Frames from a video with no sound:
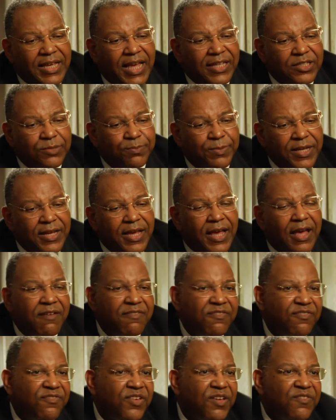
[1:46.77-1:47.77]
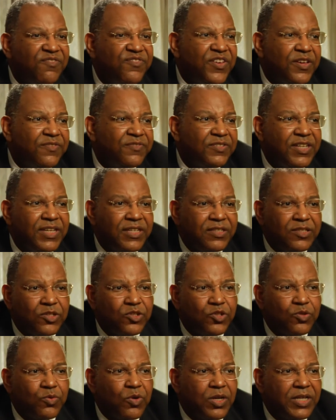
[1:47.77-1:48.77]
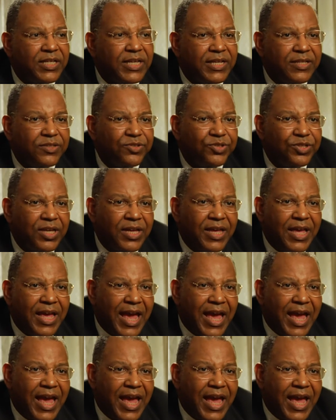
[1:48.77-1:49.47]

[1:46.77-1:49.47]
The SPF 15 to 20s,